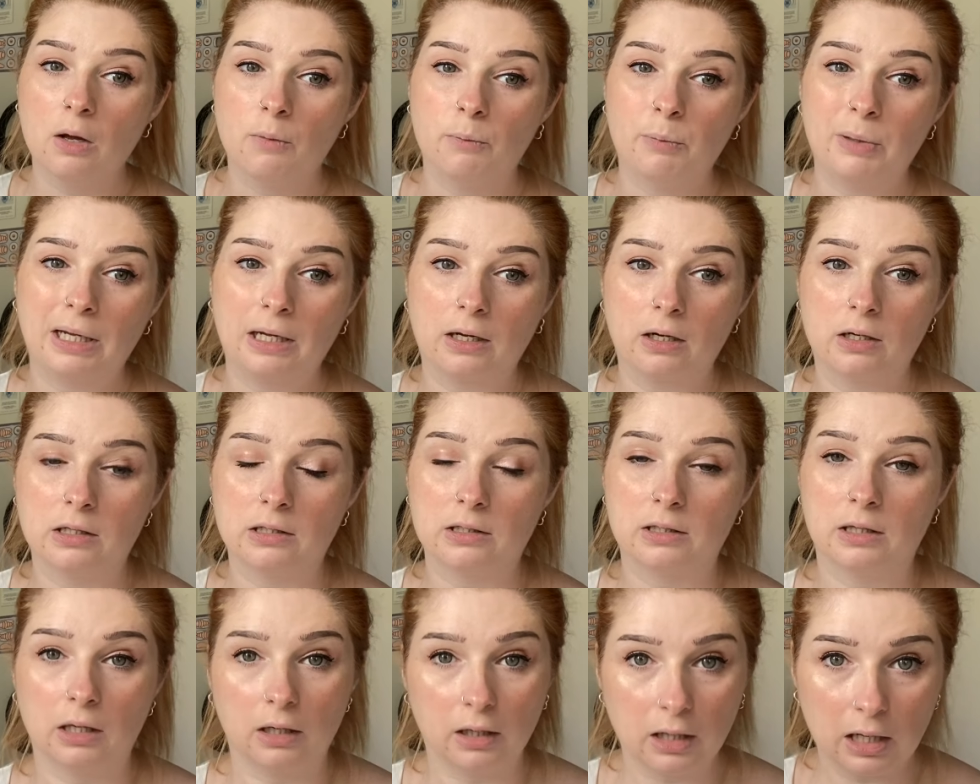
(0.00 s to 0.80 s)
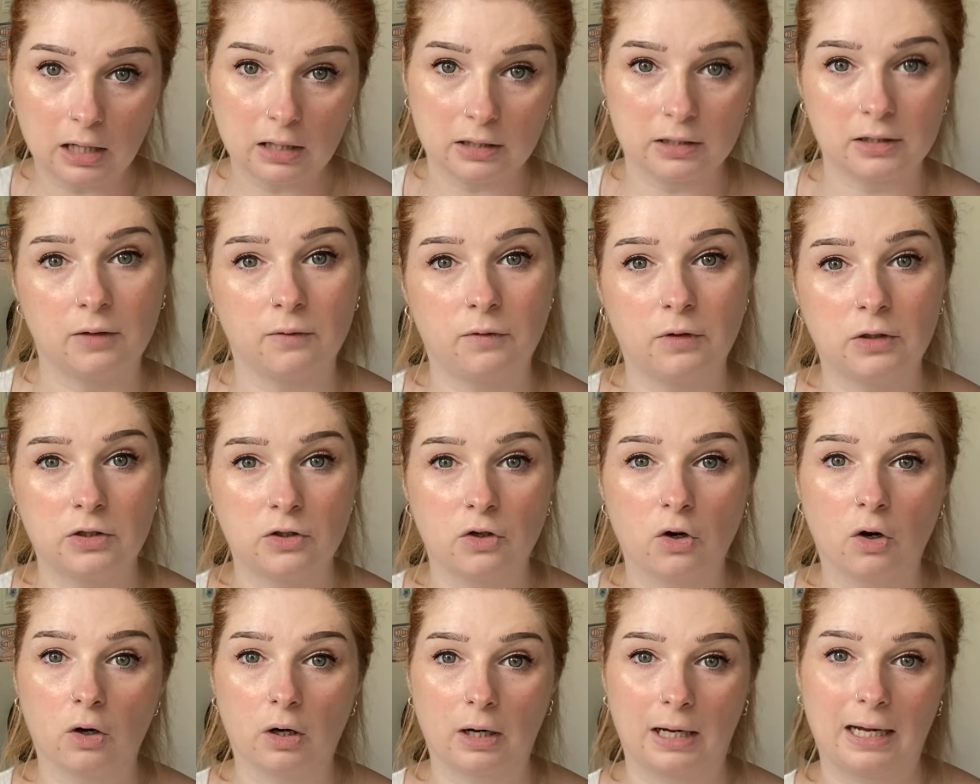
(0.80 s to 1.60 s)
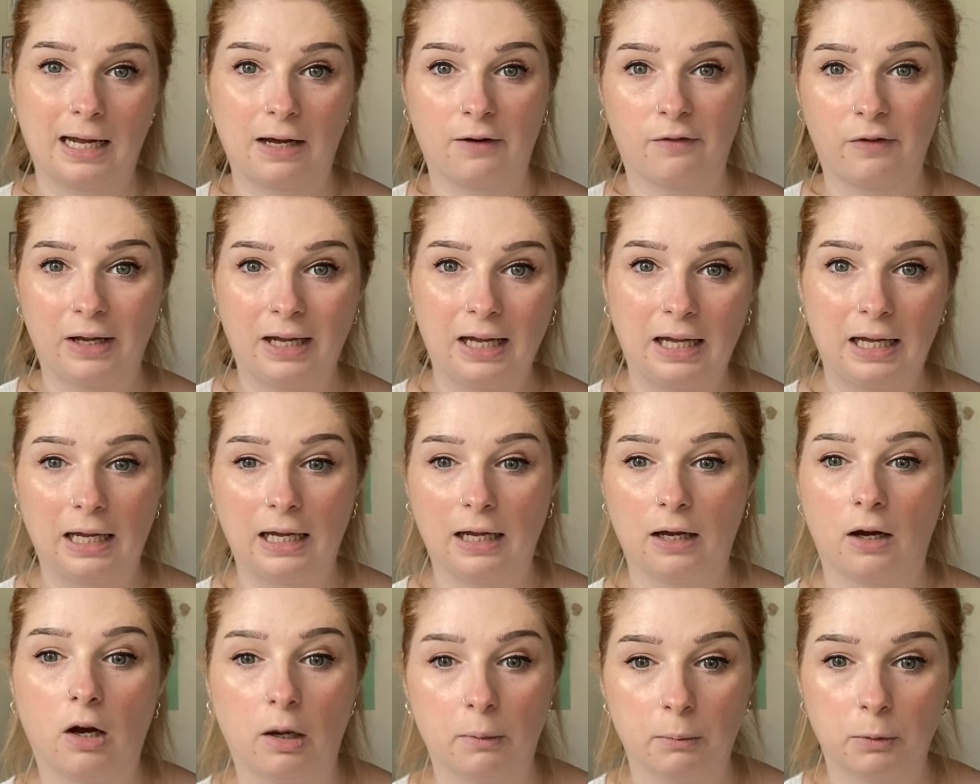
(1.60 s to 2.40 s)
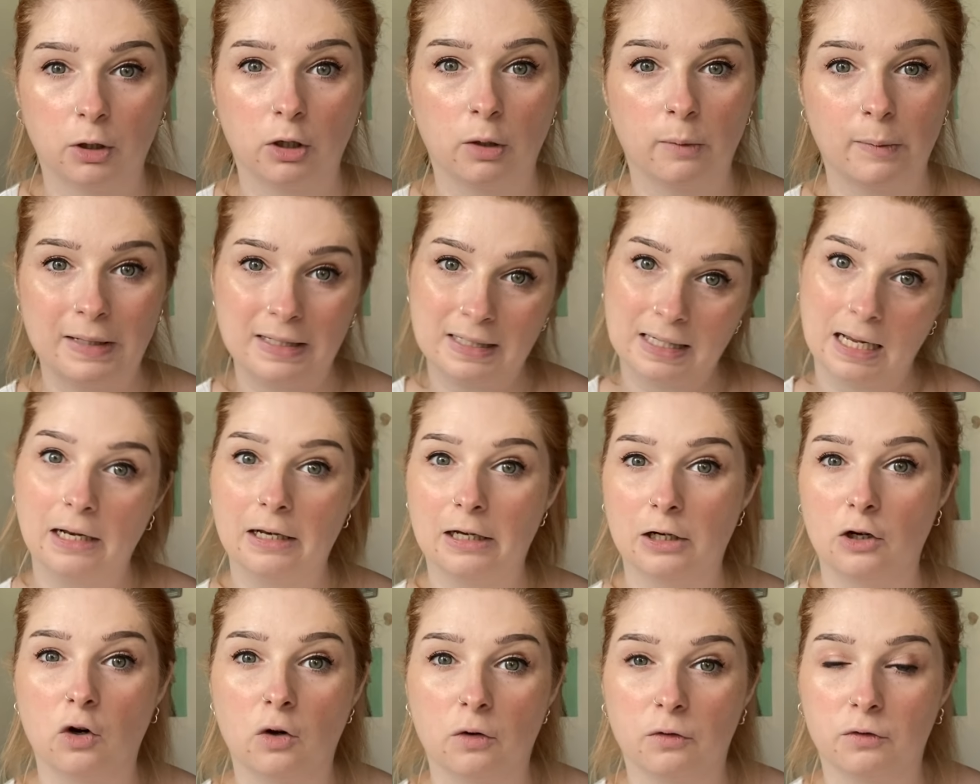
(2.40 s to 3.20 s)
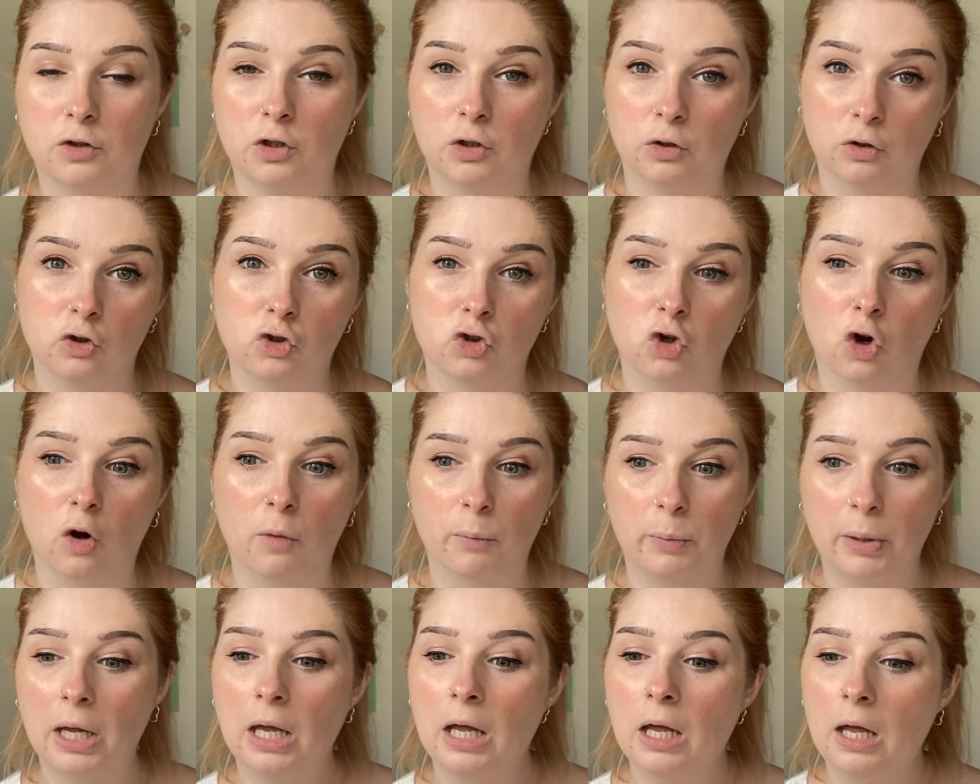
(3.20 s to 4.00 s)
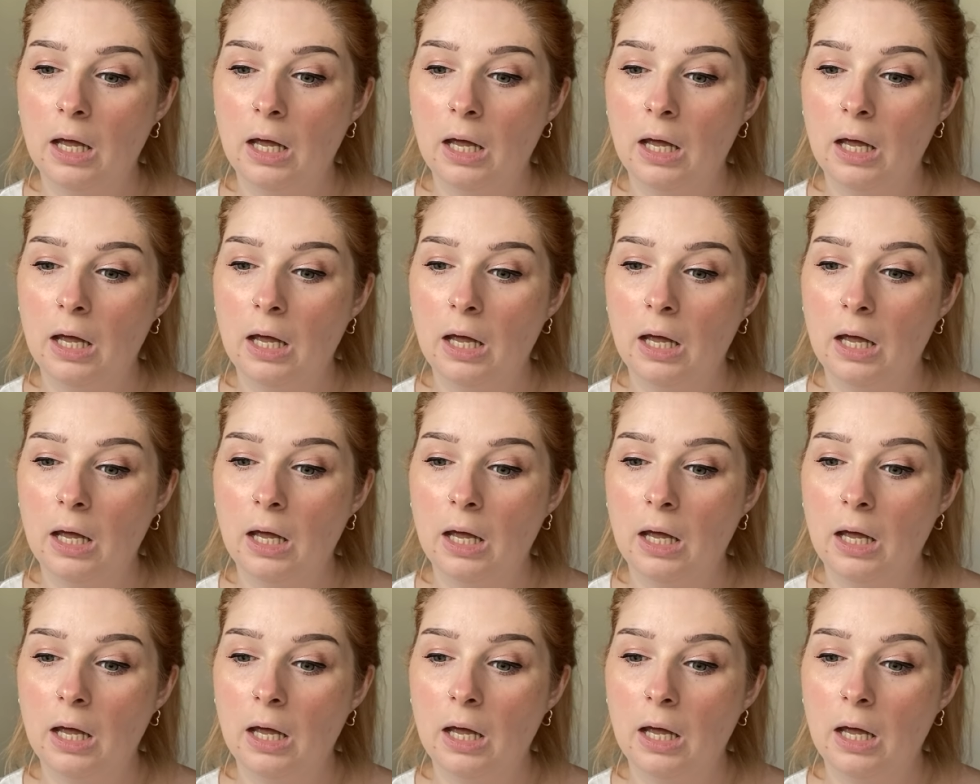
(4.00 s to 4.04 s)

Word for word: because the last of the stock I have here, I'm going to be sending off to the shop.